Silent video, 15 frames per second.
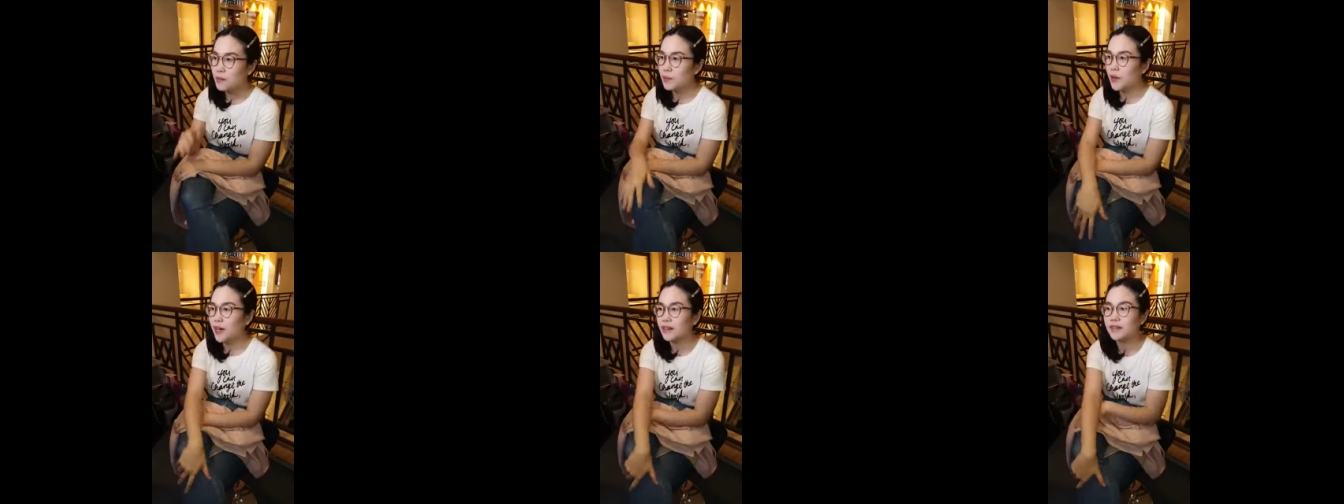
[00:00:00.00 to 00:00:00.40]

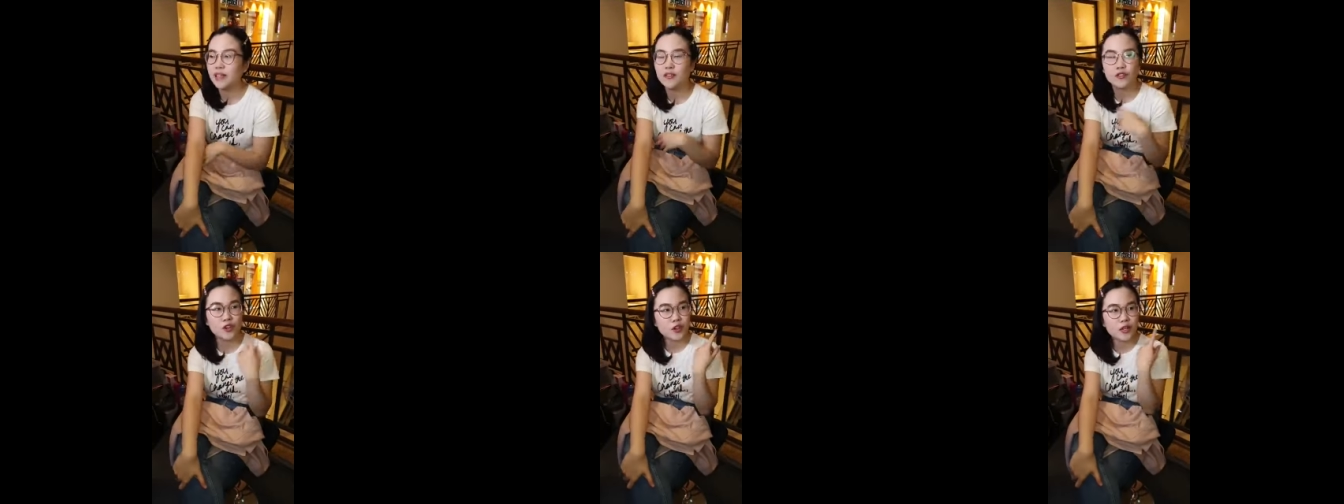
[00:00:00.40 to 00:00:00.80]
But
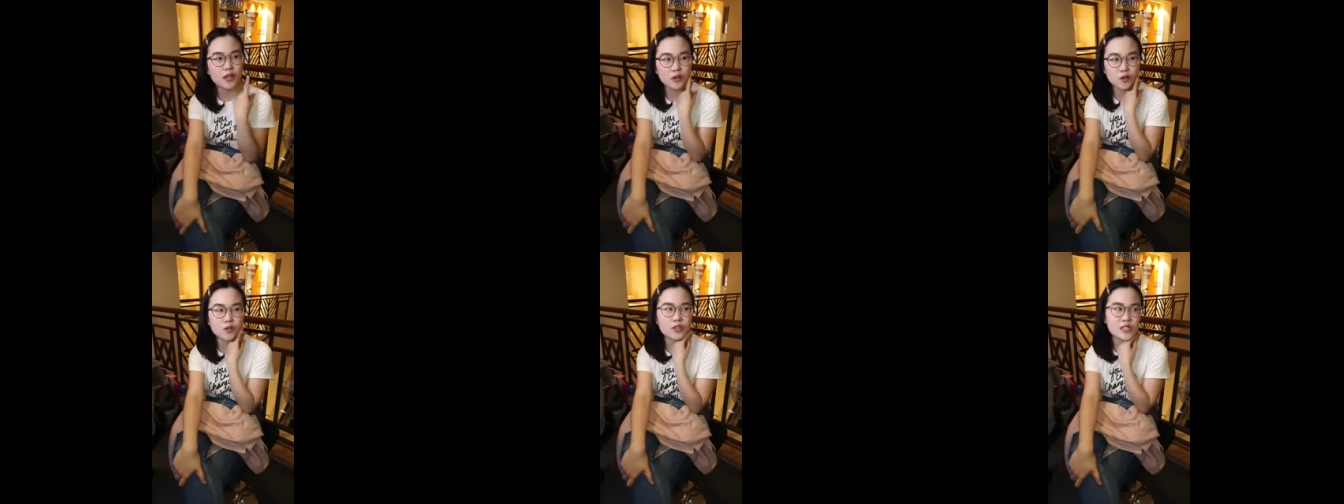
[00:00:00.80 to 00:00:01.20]
if you're
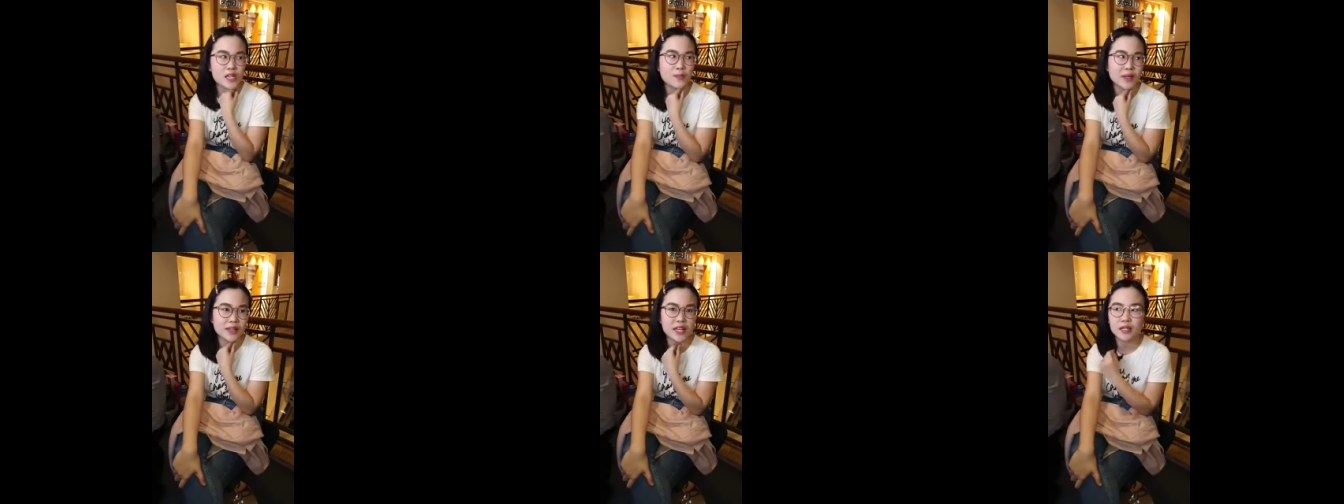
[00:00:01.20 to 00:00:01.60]
gonna go to
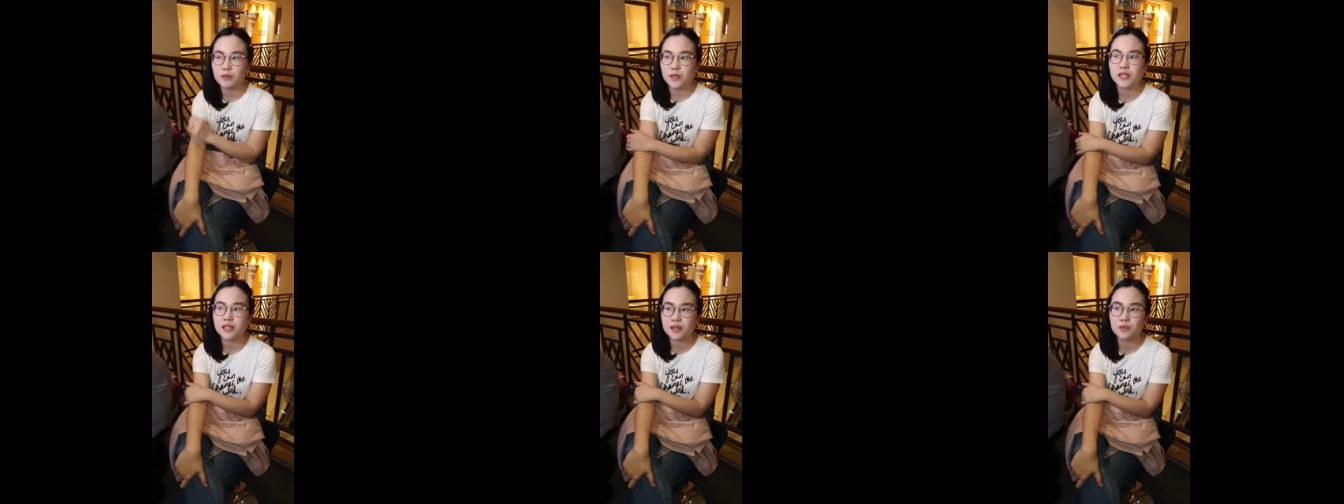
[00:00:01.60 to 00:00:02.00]
sleep at night,
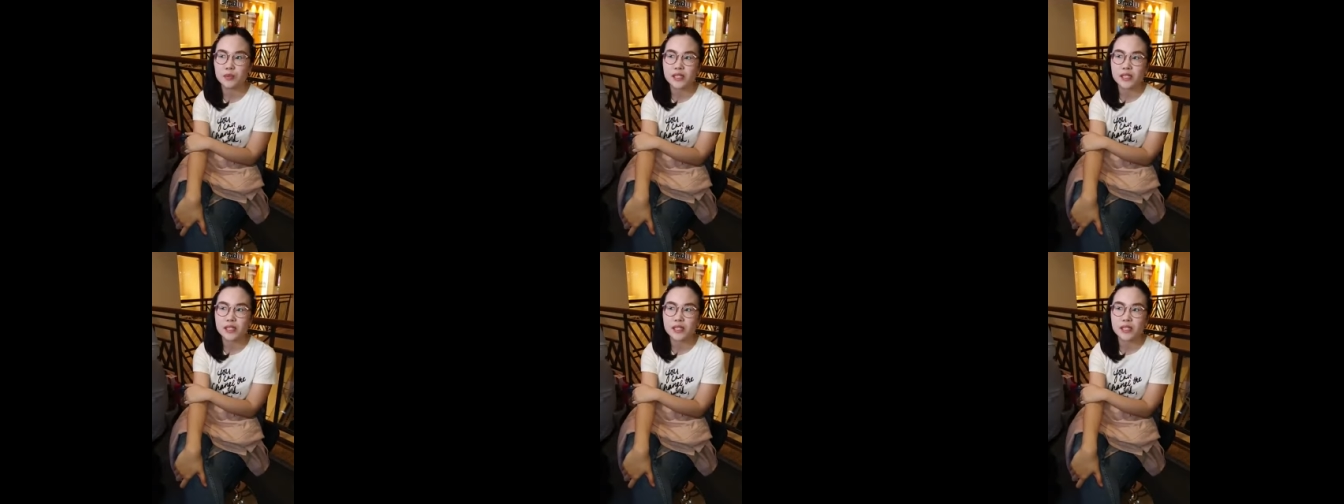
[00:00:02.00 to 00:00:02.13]
please,